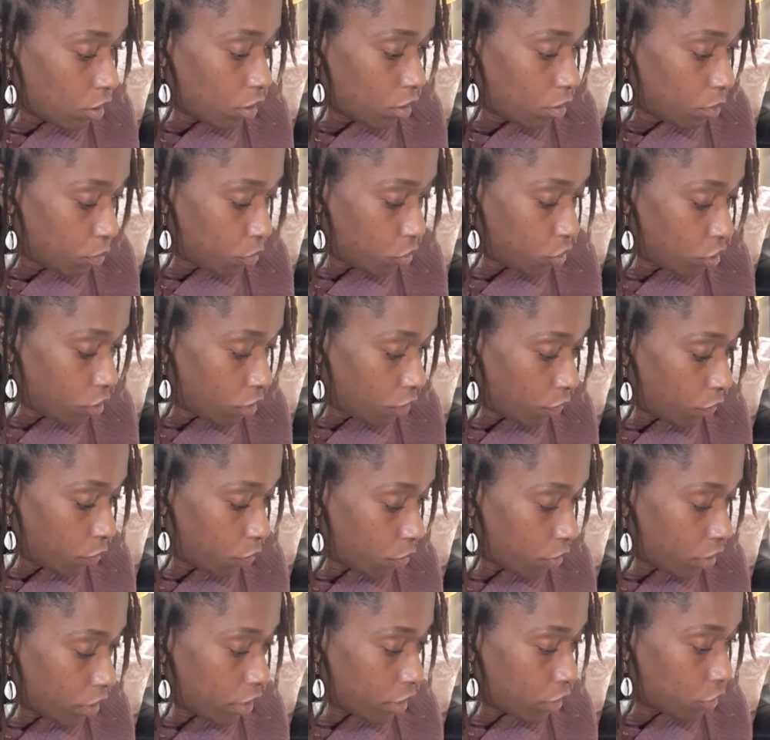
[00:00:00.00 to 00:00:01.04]
going to
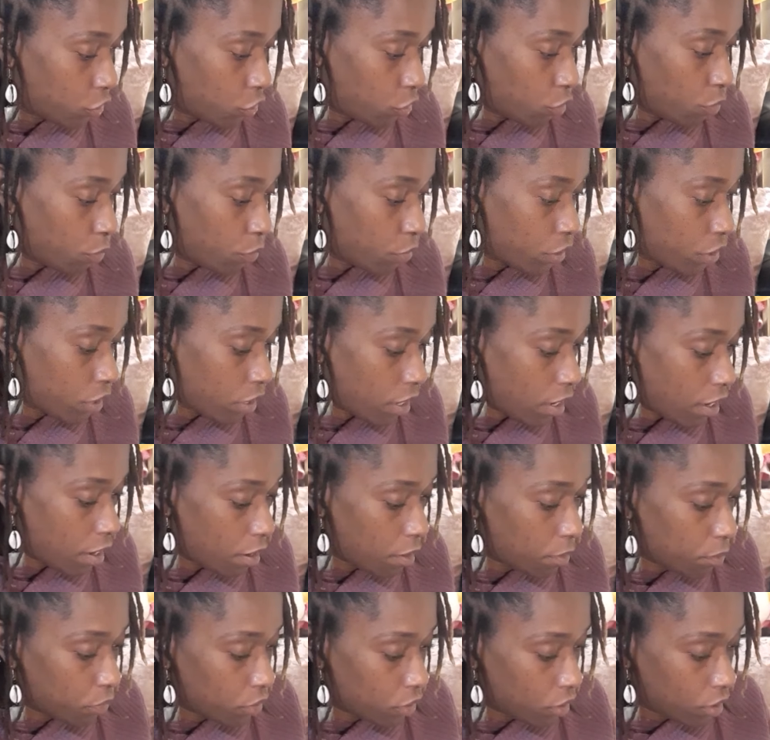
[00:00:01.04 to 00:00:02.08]
shuffle uh, two more
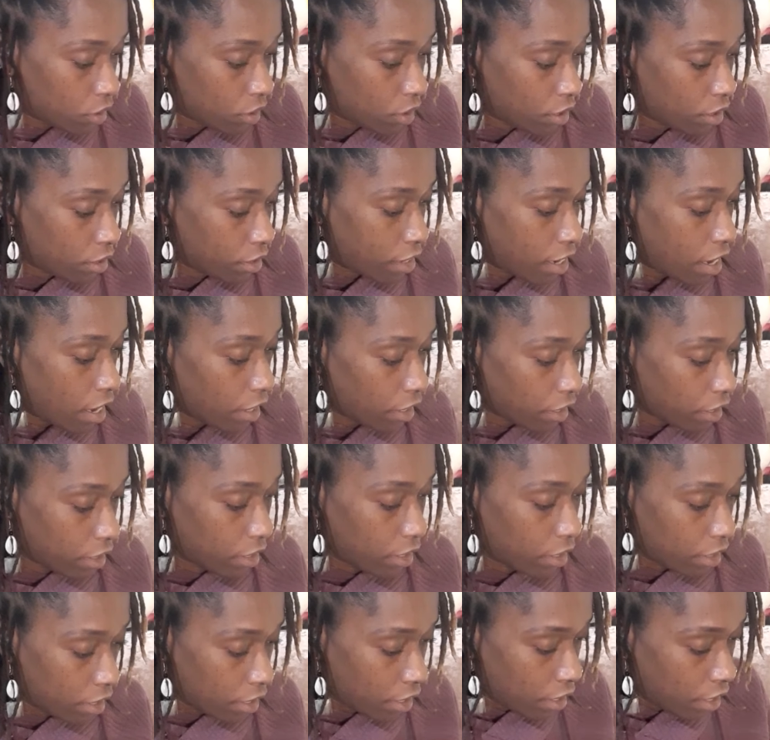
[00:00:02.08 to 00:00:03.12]
times. Knock,
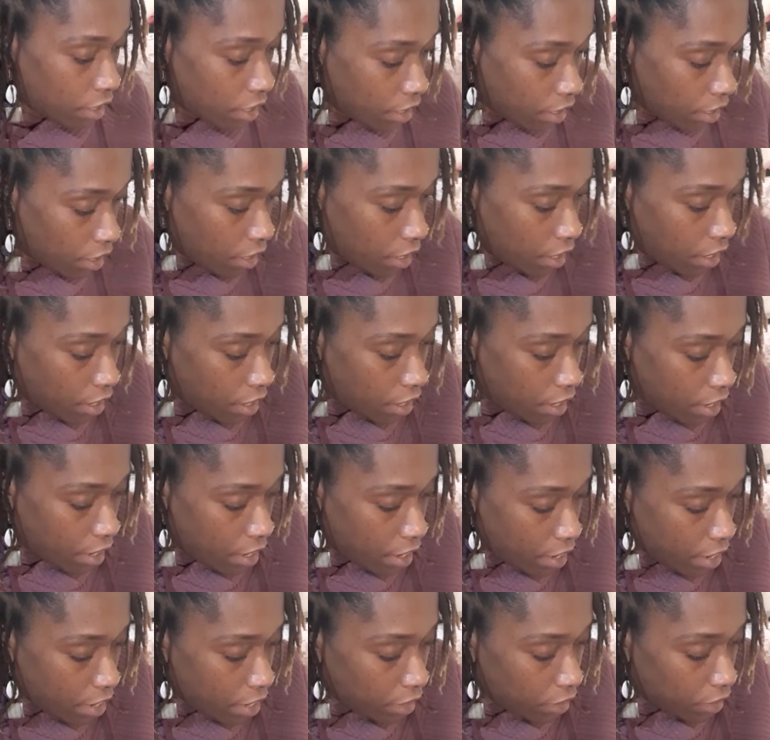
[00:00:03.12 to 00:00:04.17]

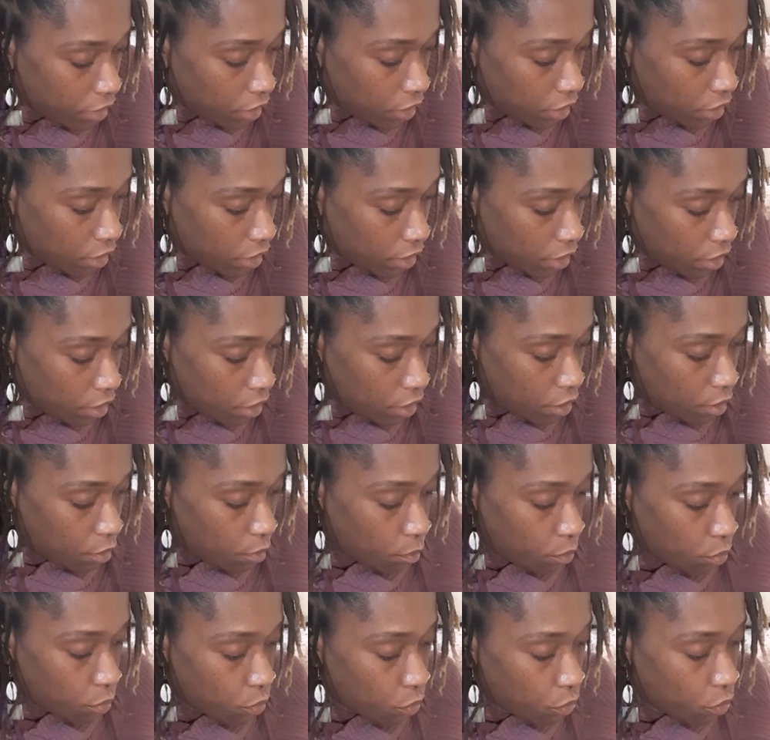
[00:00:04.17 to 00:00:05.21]
cut,
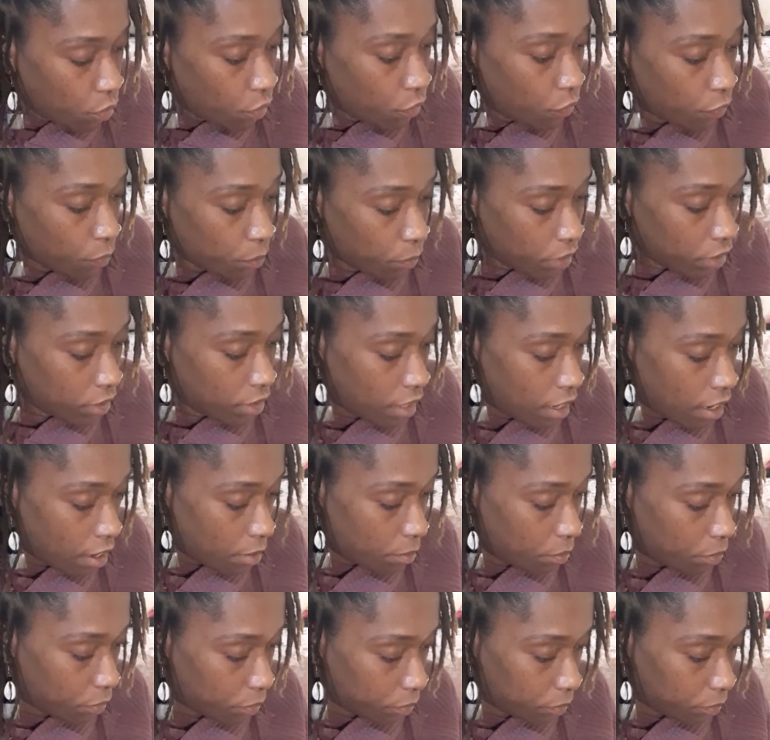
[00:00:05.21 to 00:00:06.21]
pull from the top.